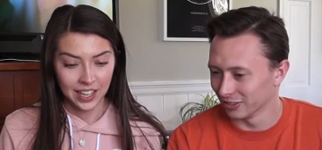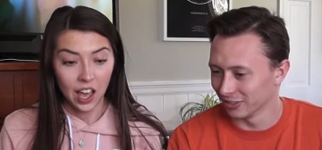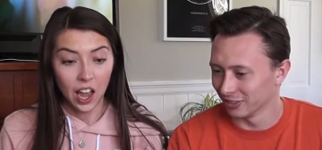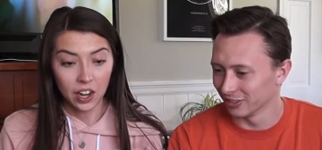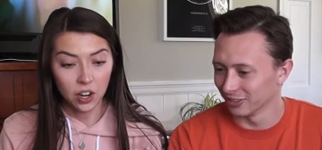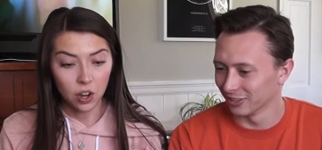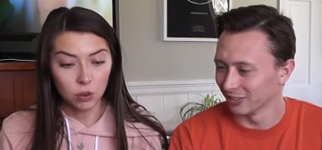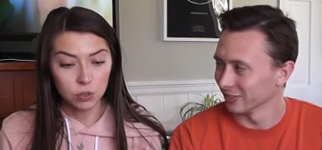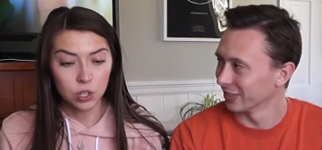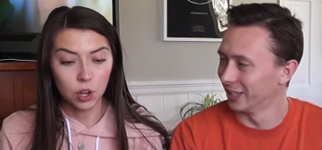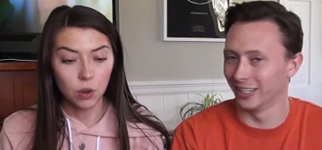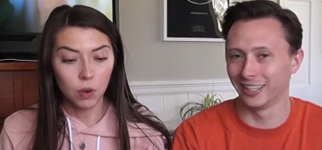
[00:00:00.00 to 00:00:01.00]
Speaker 1: I know.
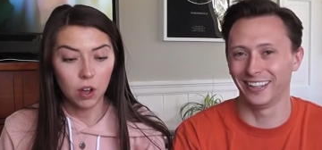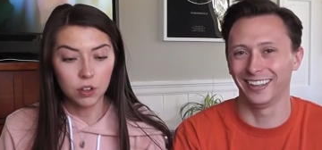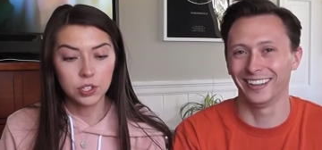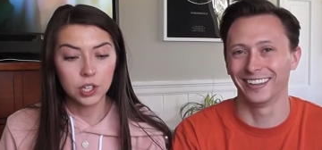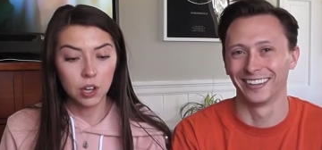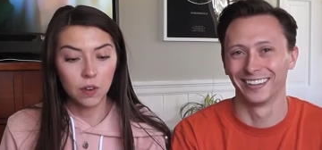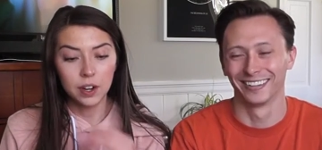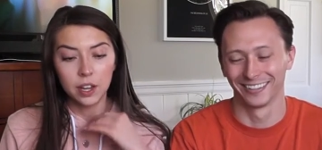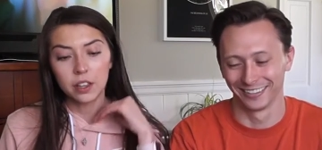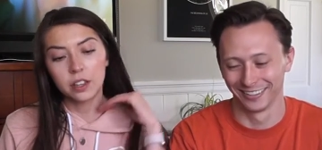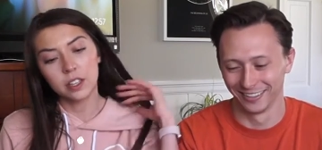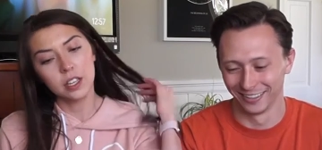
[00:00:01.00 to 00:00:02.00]
So also
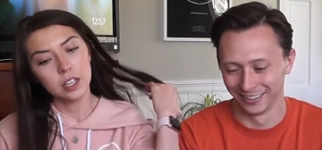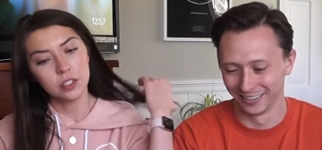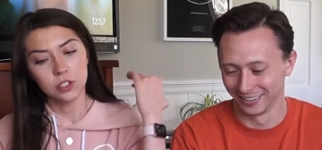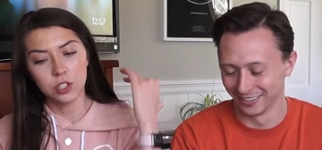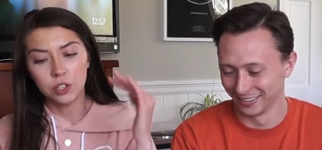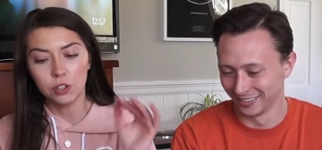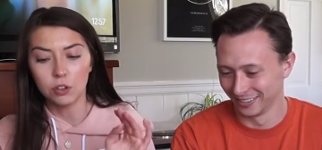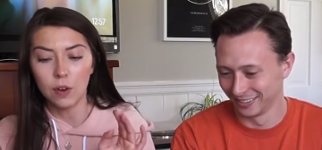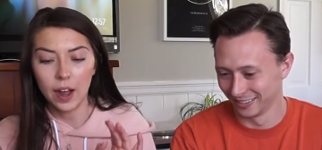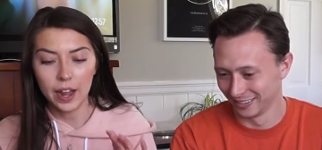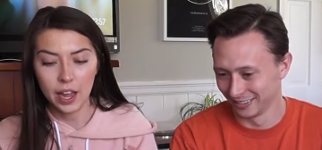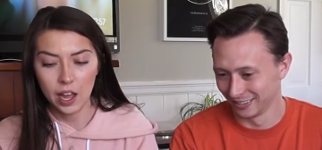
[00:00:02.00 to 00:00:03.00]
another thing is too,
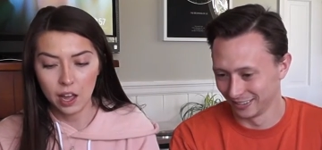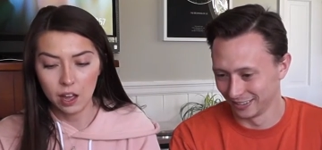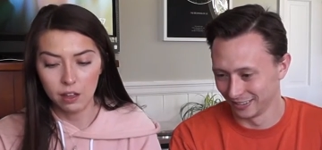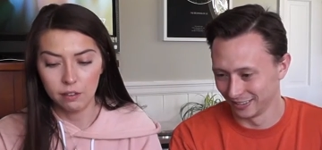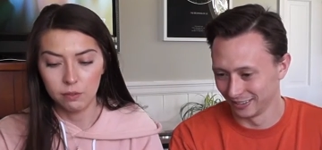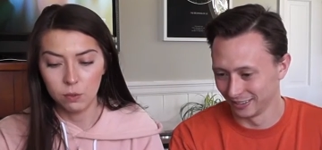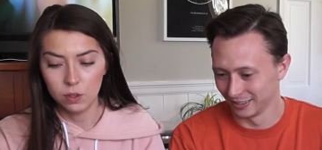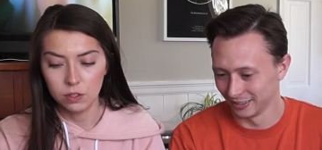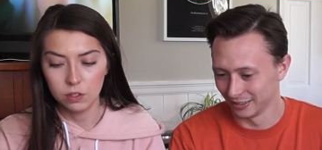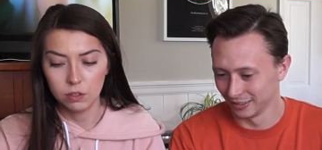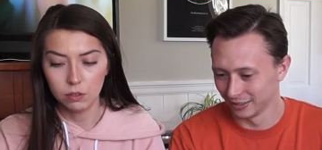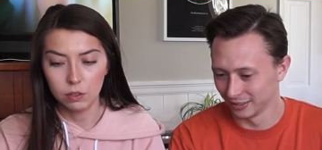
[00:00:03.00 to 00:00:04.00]
I have one,
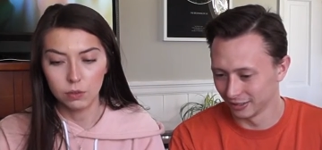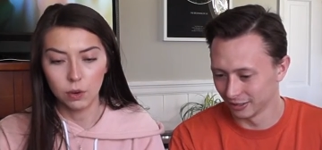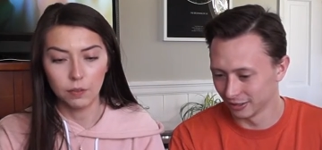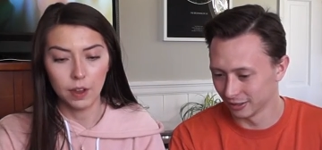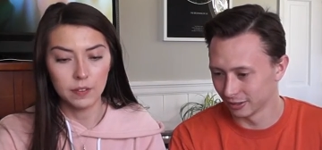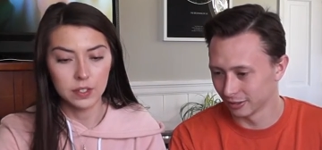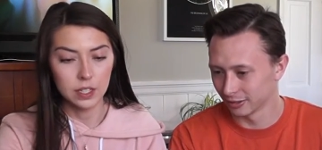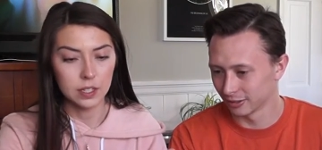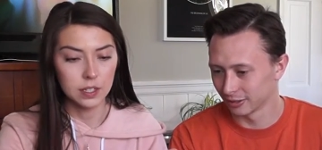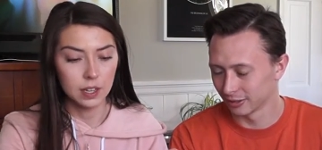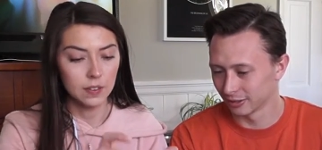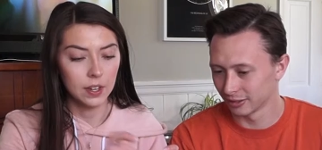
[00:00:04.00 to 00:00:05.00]
two, three, four, five,
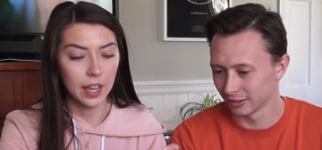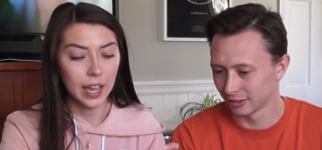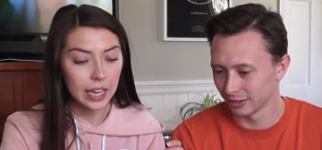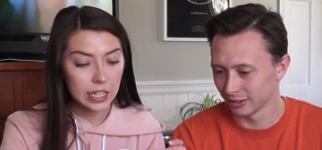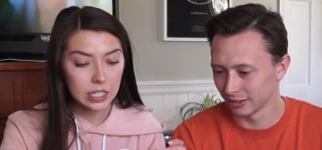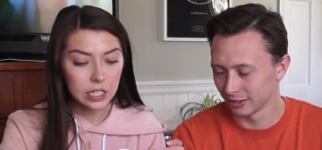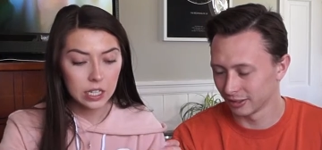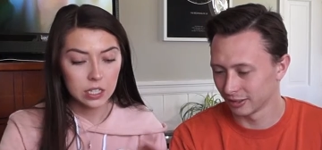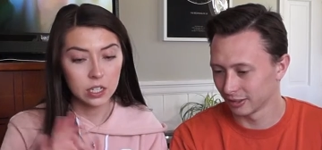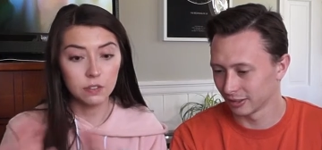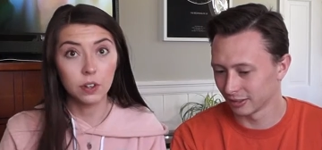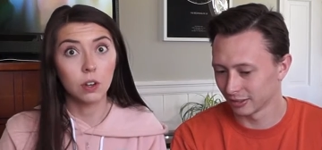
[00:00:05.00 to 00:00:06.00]
six, seven, eight
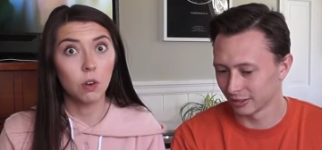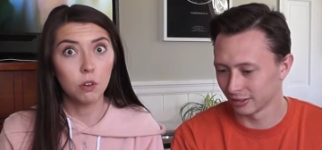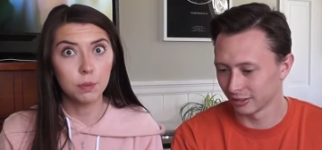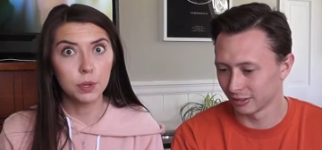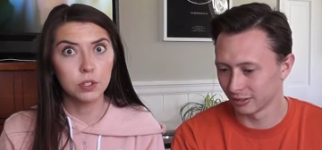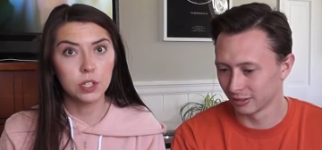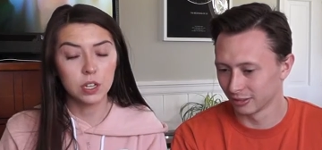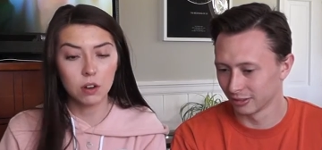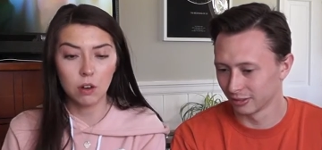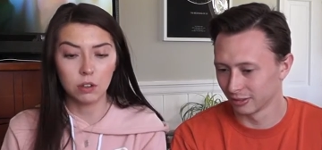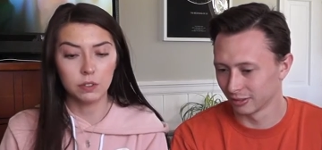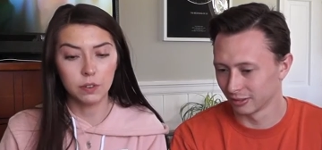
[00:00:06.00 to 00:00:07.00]
different cold brews here,
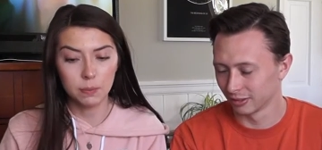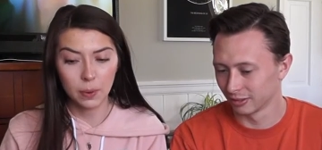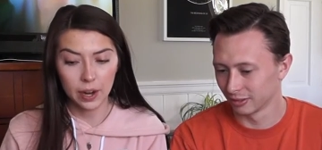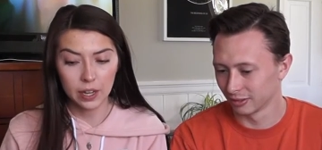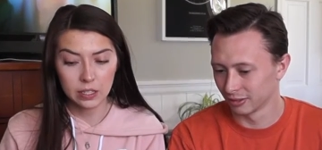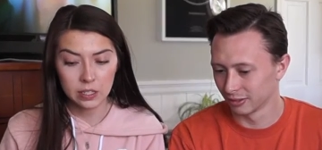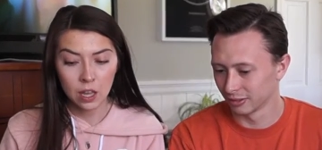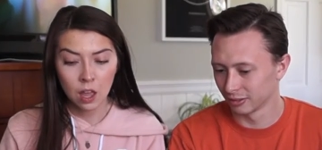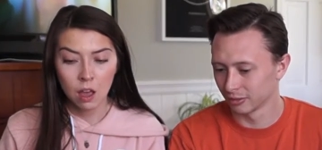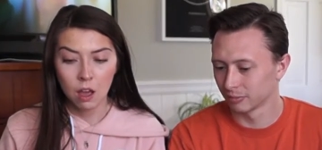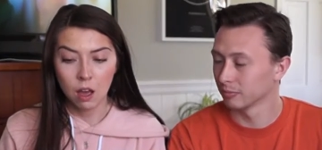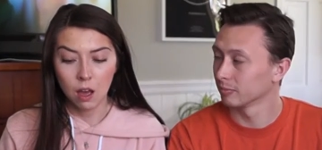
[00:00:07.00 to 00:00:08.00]
all different brands.
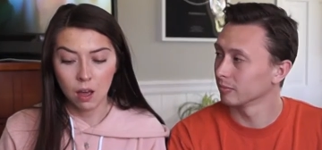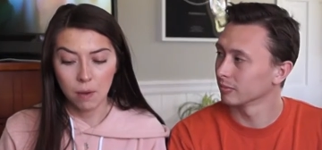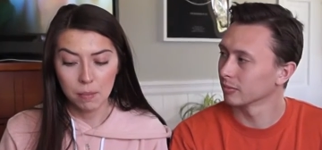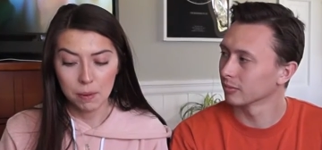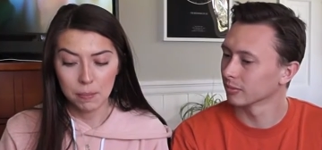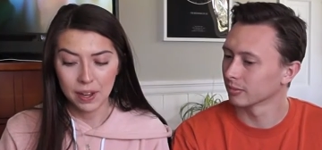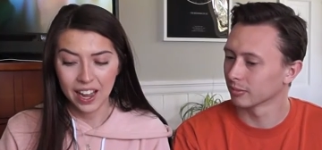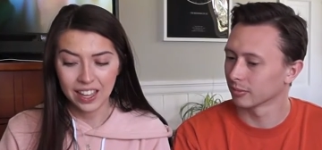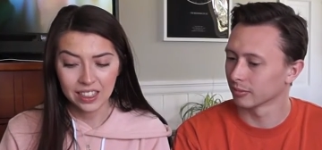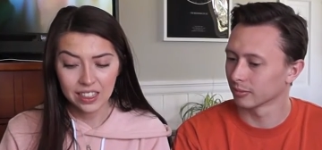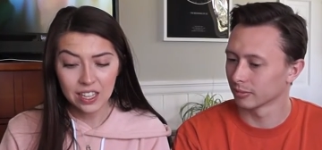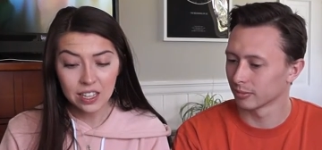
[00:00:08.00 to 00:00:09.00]
Um, but I
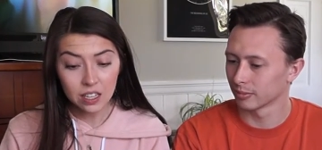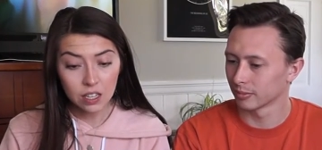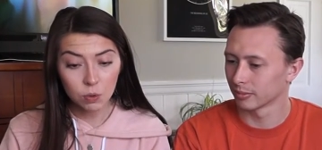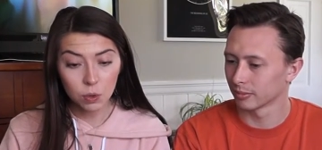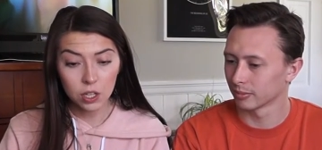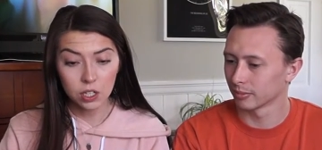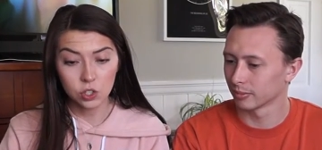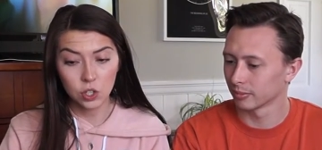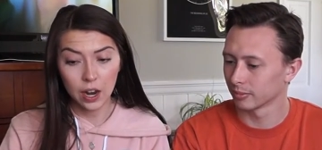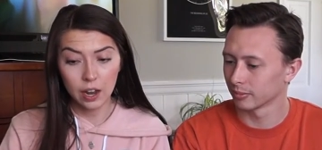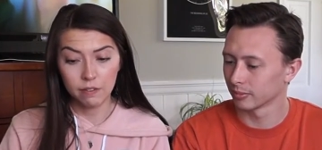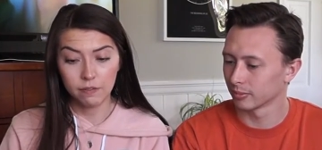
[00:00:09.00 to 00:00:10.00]
think we're gonna
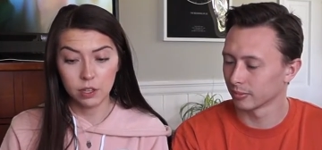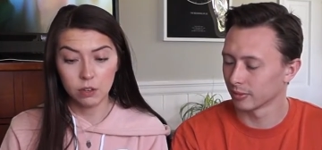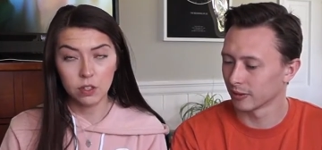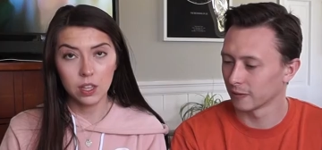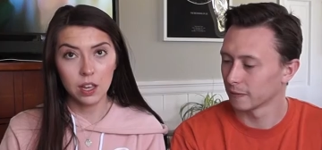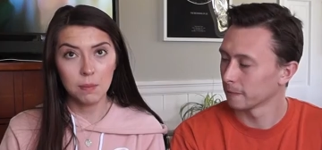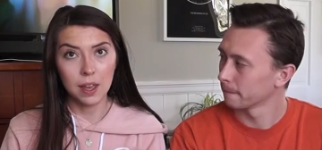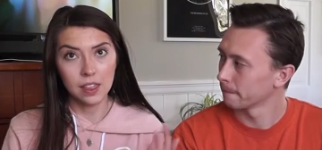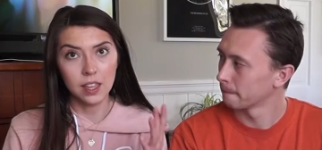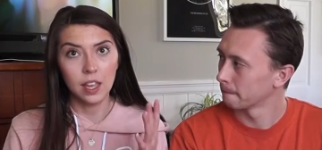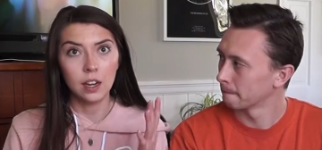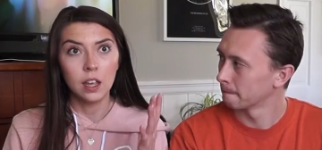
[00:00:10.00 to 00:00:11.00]
try a few of them
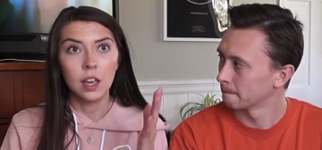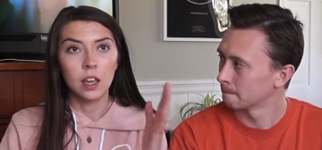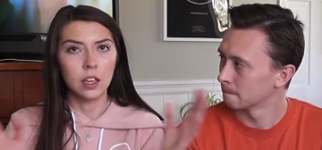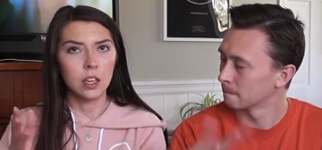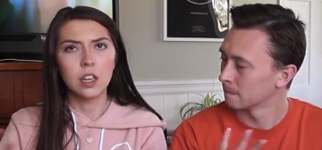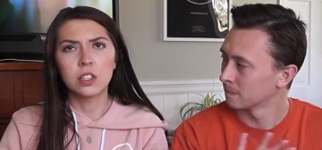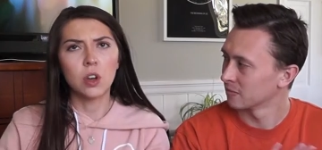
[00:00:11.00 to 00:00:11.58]
and then it's